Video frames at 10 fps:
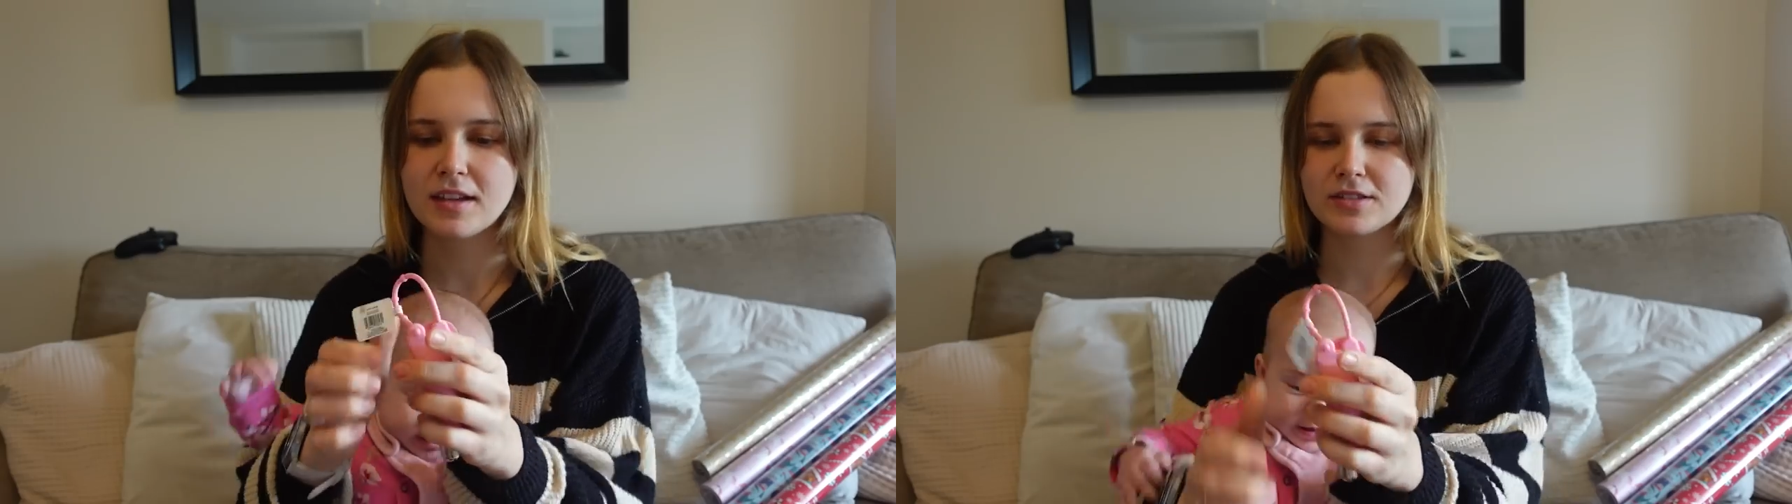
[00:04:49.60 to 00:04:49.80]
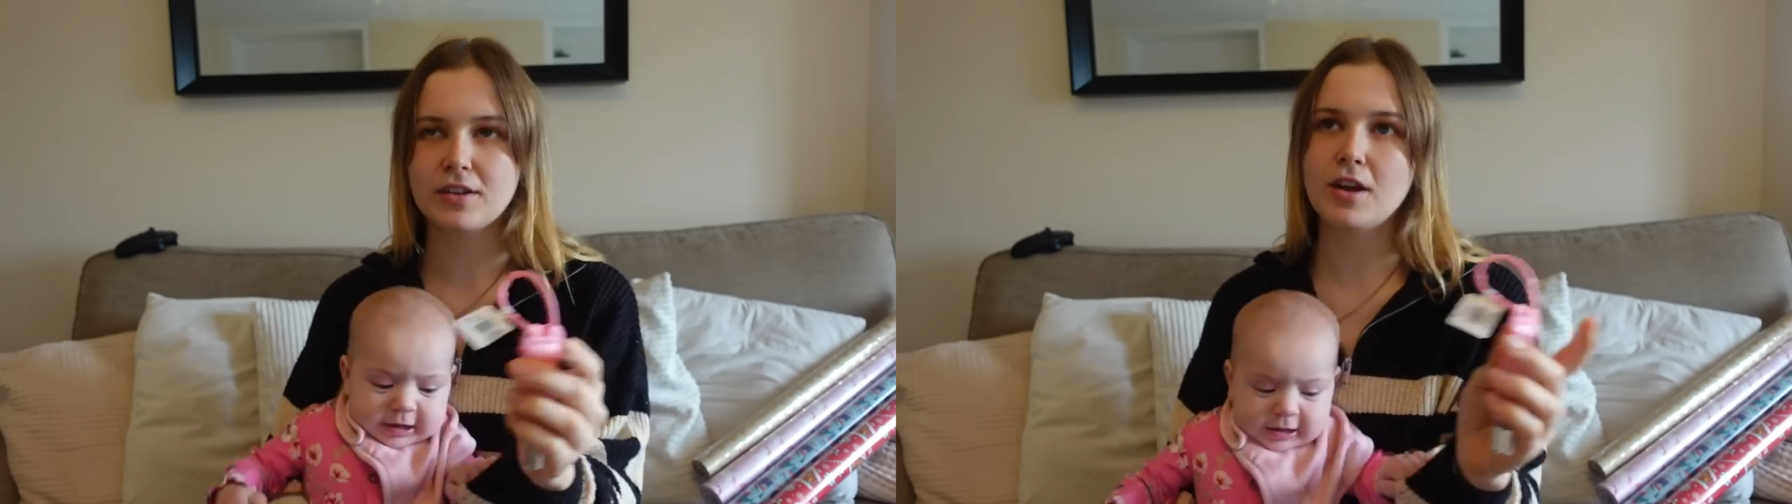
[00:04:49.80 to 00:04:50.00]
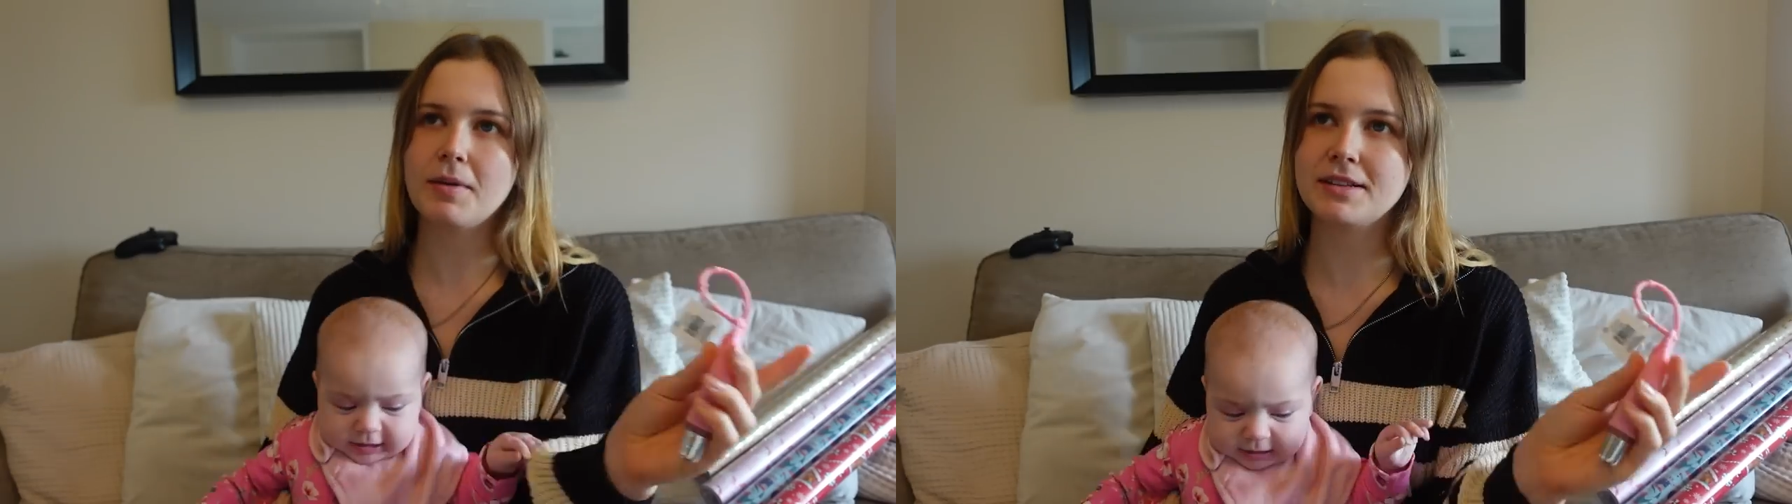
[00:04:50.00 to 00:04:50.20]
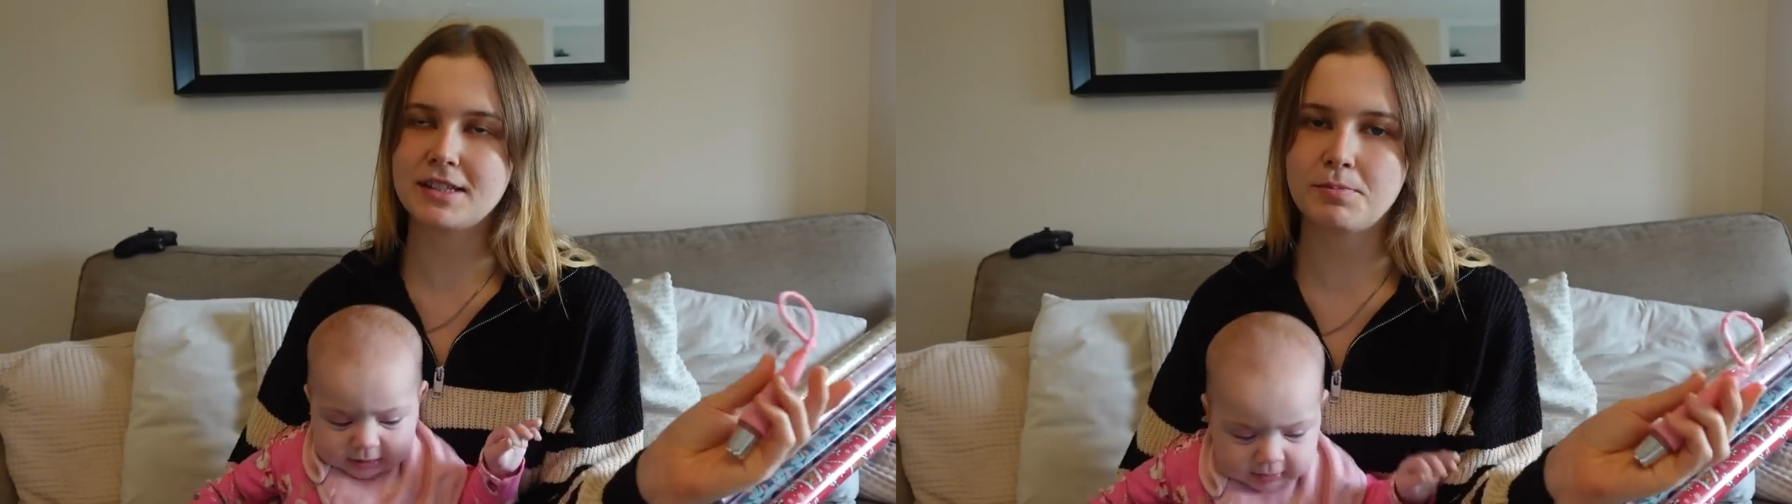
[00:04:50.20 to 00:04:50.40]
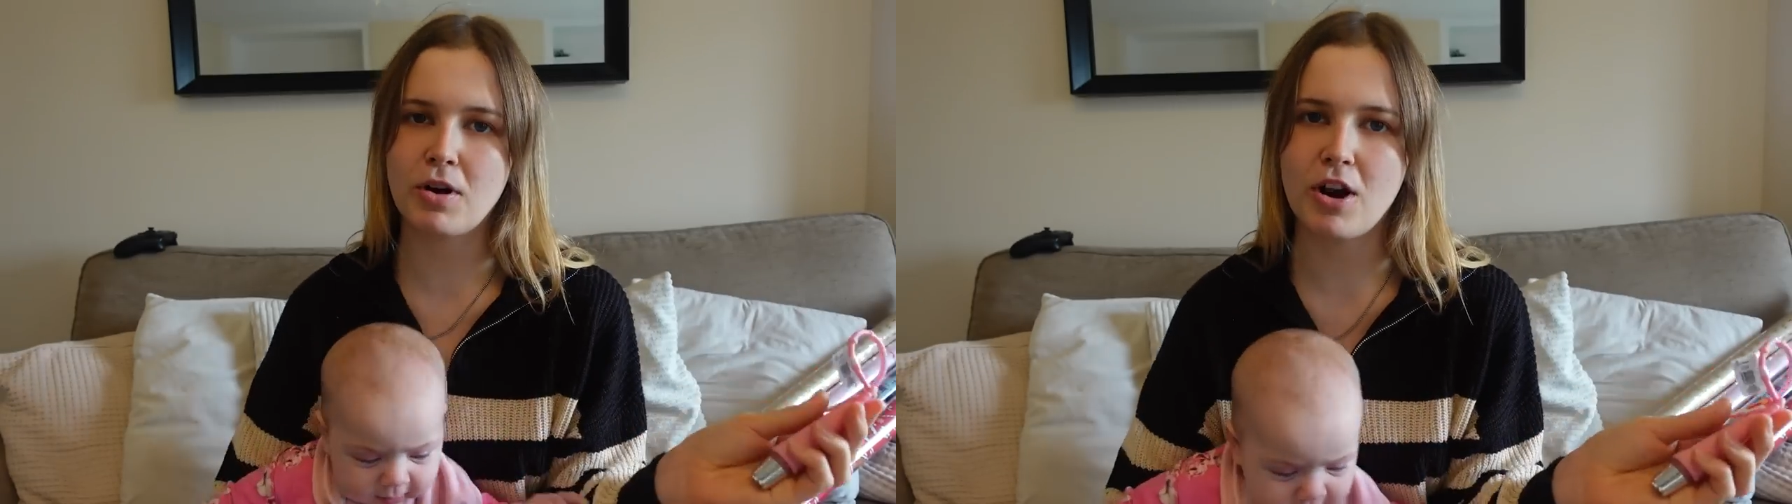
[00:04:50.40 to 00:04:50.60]
So I know my
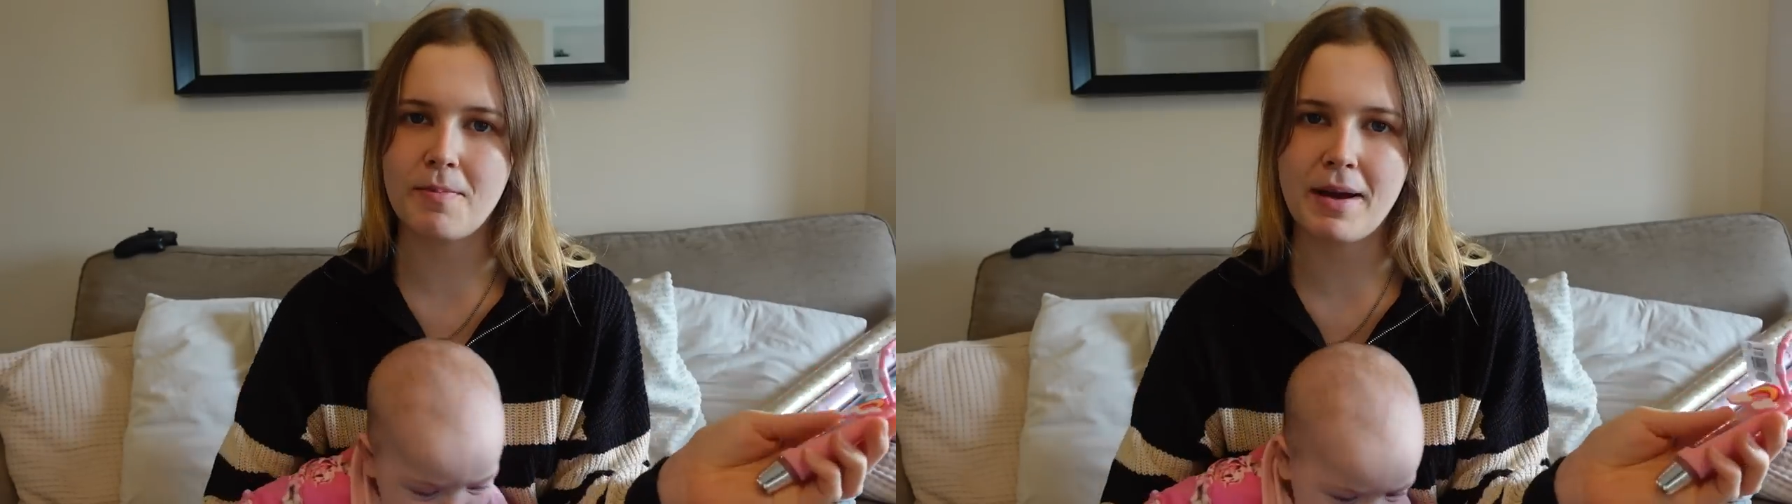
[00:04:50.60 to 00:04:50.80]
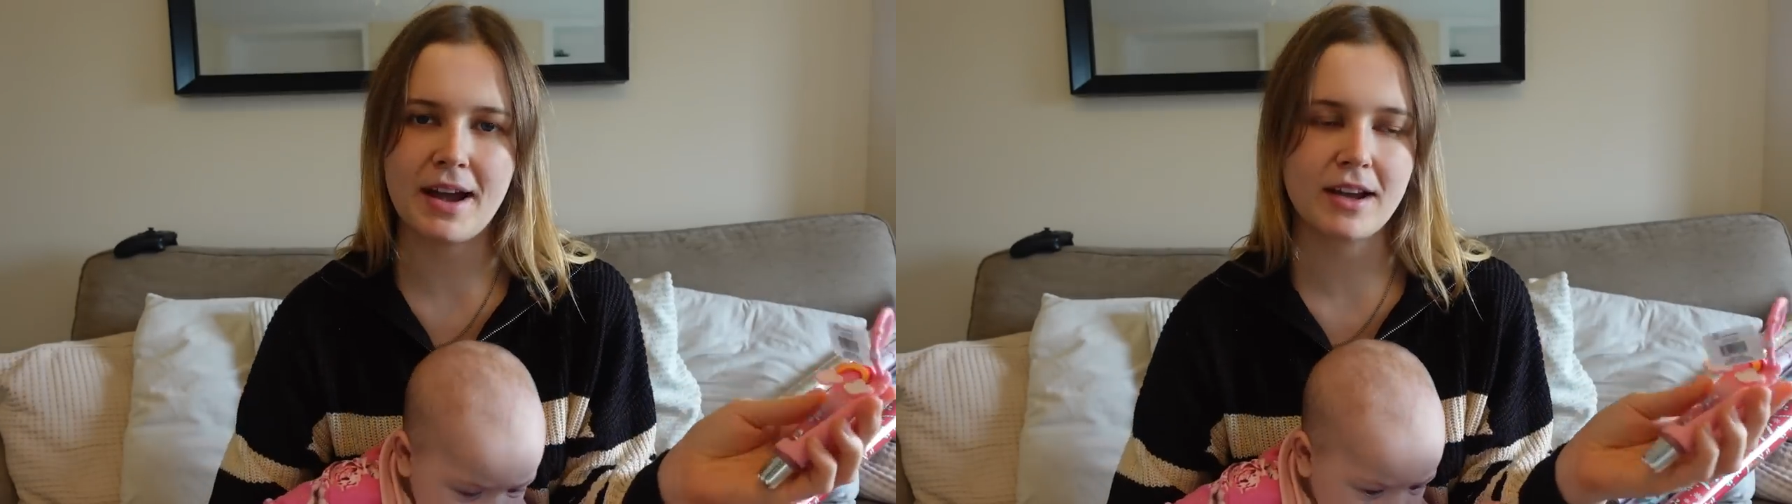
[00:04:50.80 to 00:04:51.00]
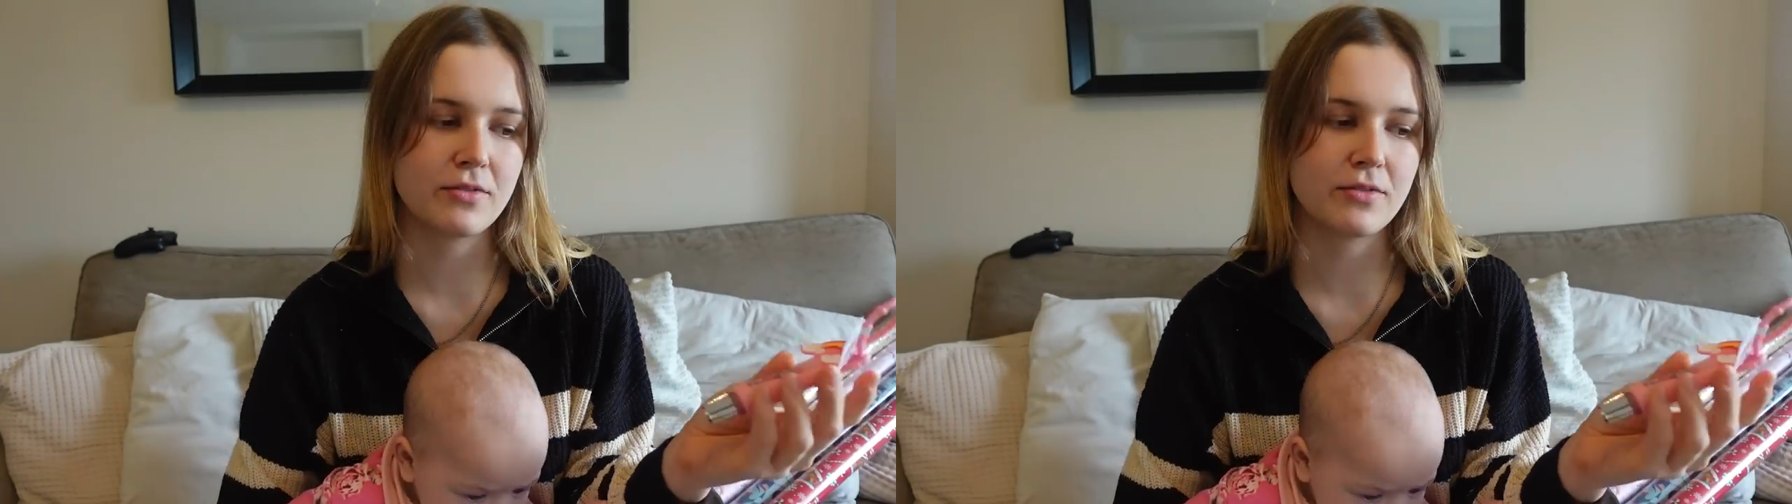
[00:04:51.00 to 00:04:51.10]
dad's bought her a bag,